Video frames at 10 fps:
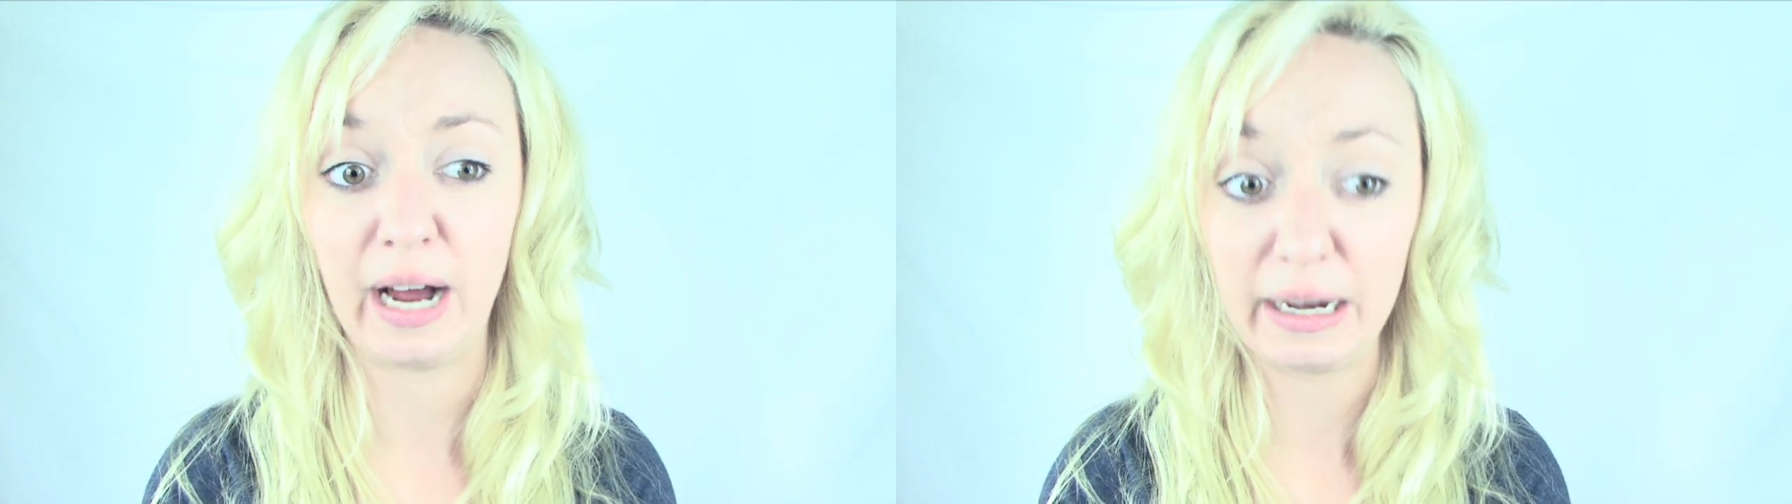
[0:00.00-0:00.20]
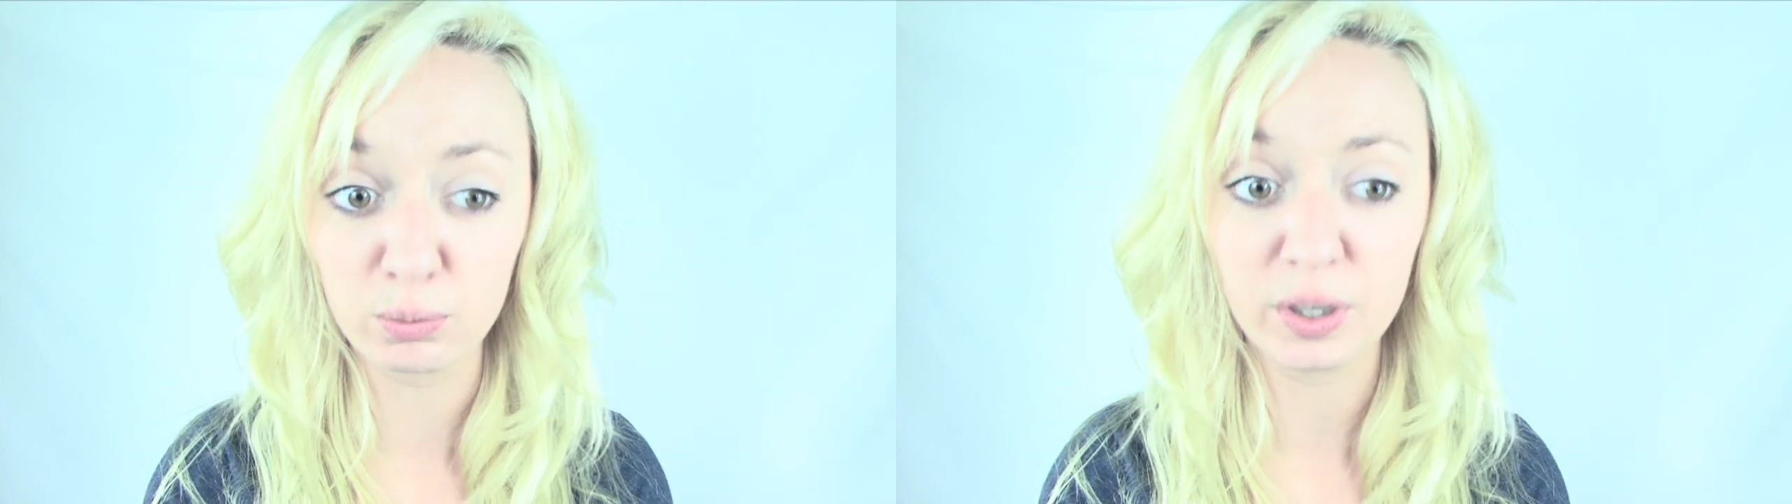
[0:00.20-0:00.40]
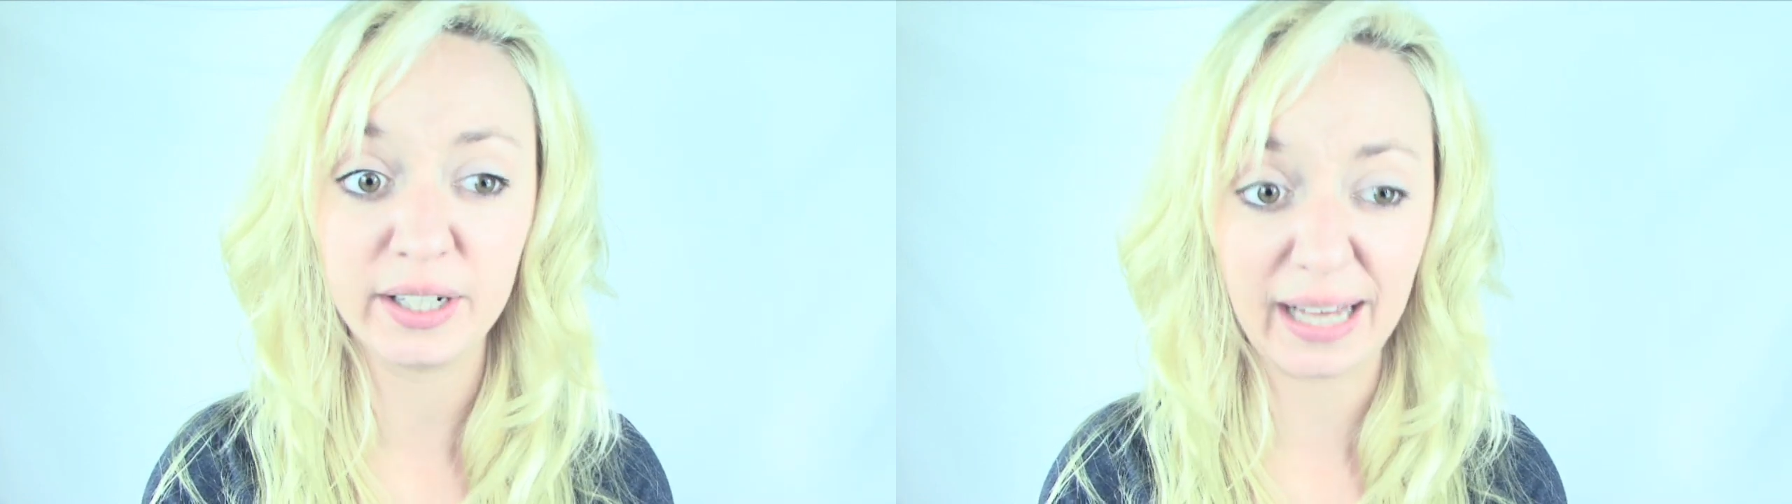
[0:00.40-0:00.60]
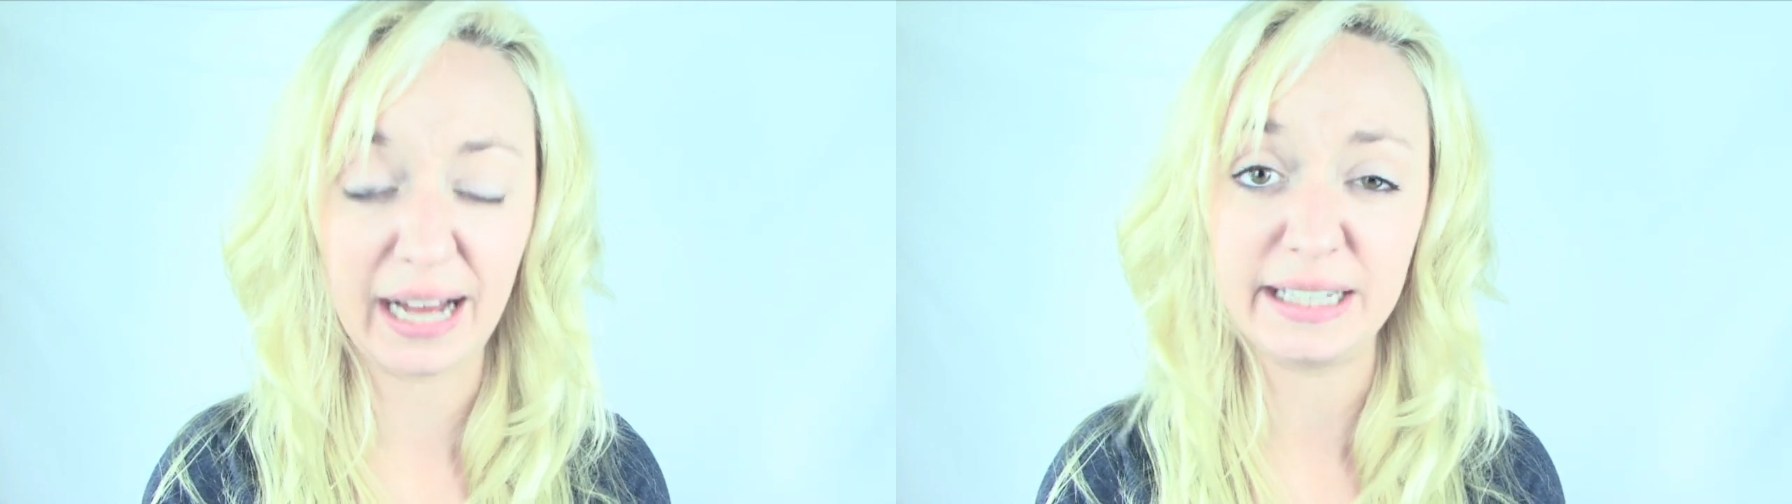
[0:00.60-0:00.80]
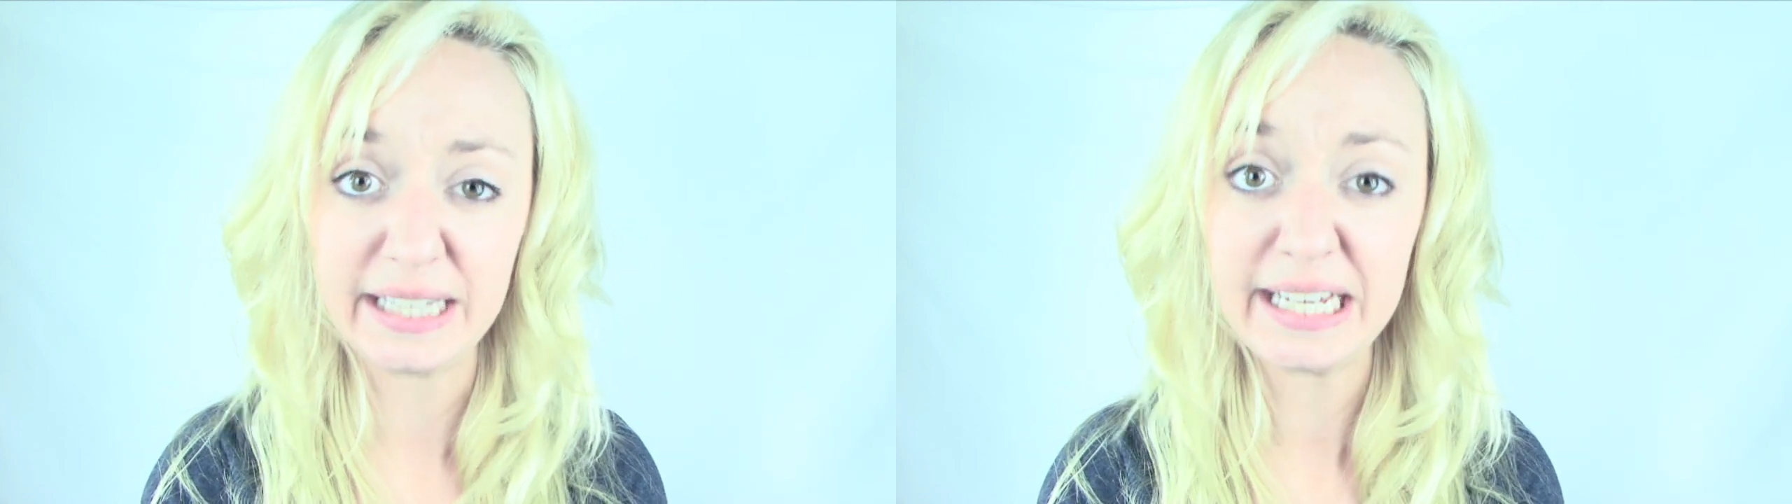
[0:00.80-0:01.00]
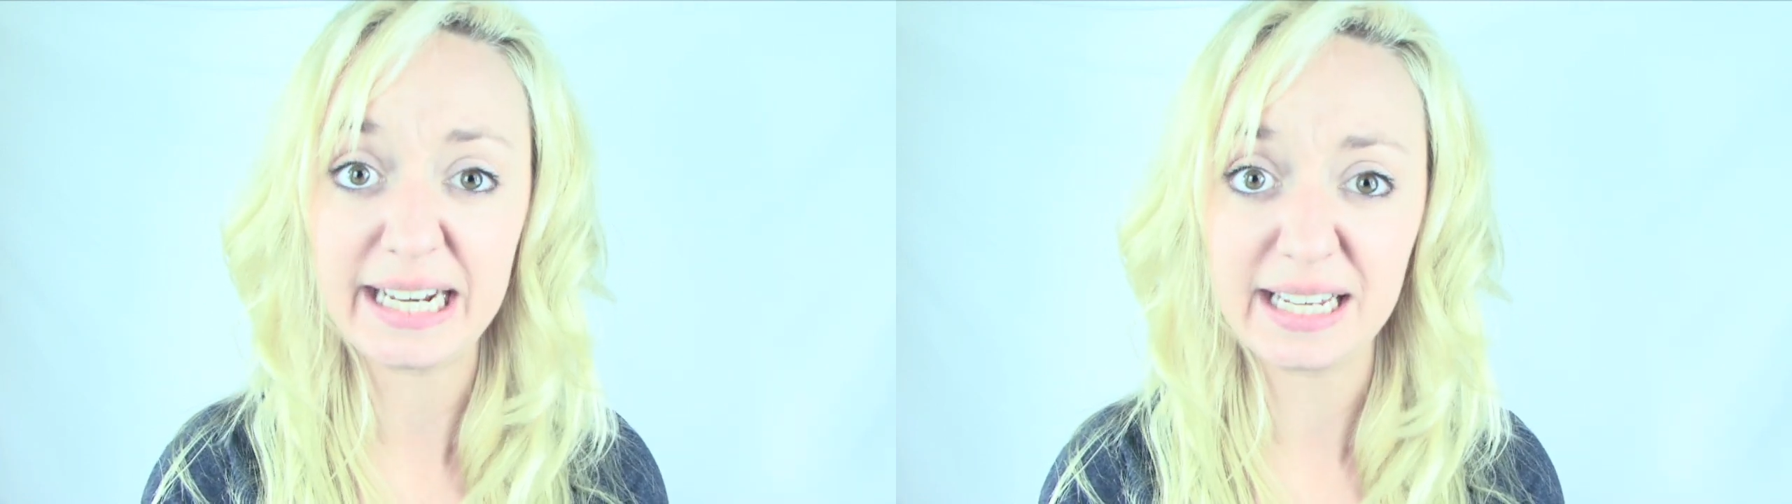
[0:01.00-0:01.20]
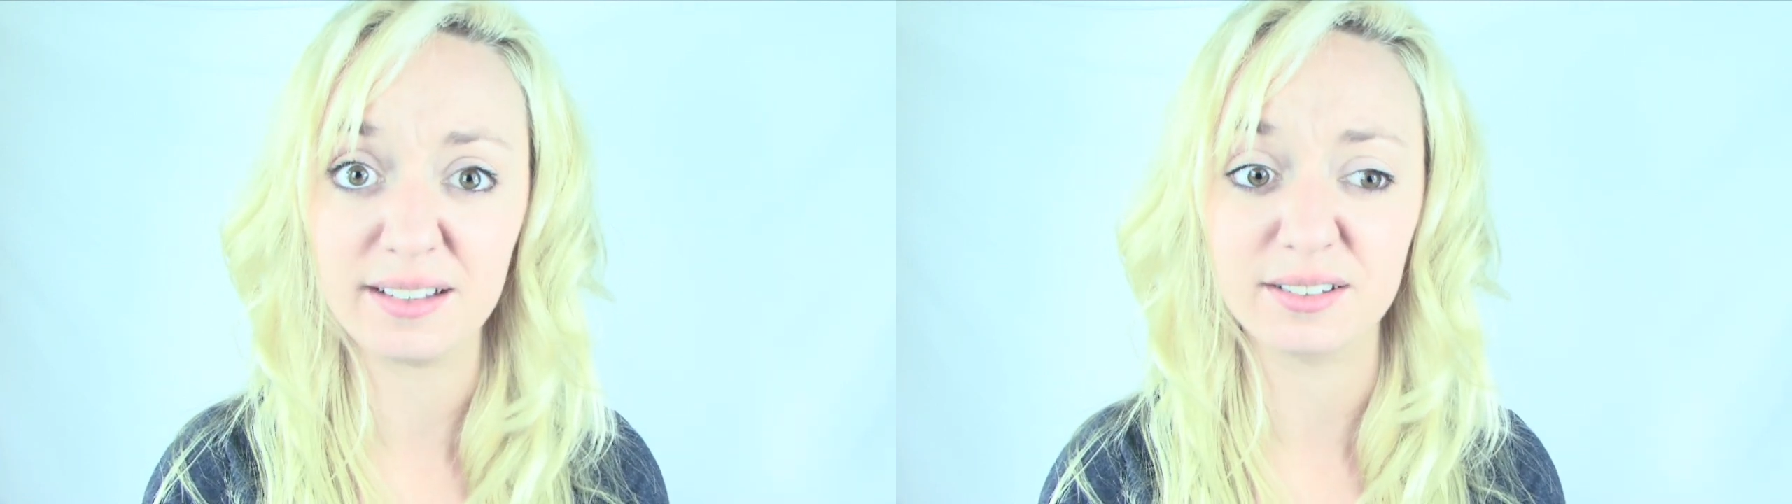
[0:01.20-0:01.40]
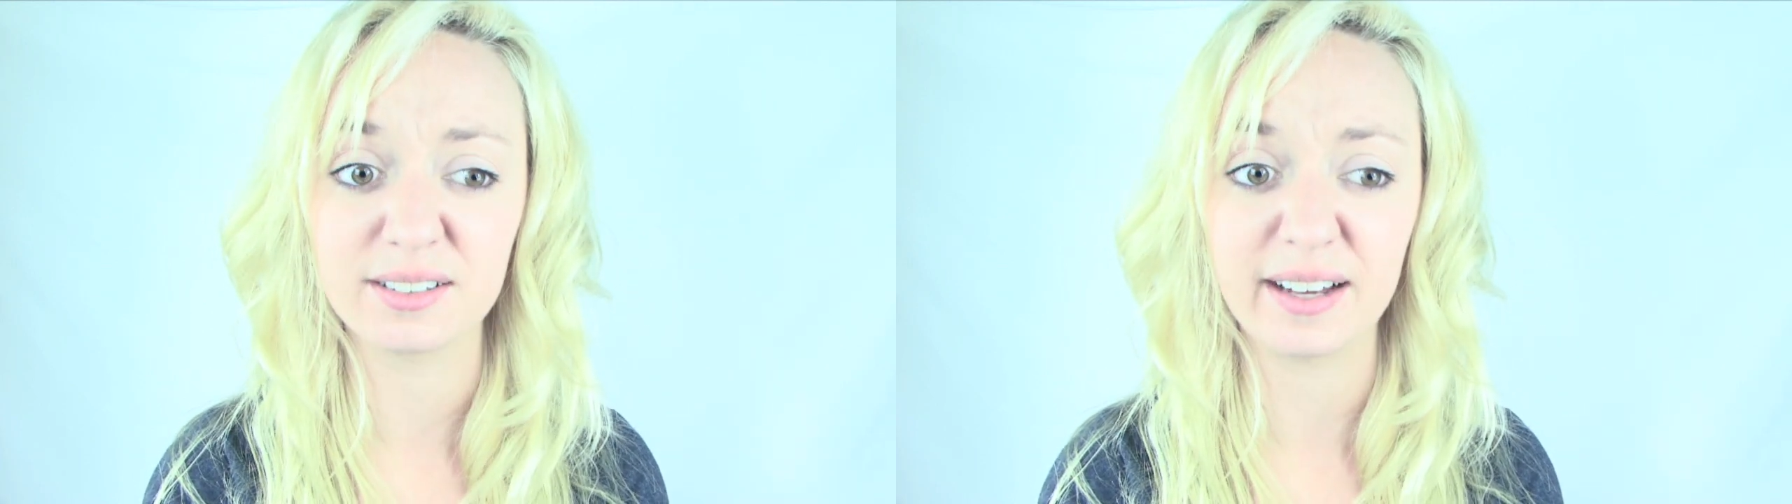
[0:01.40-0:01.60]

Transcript: I really, I think it is.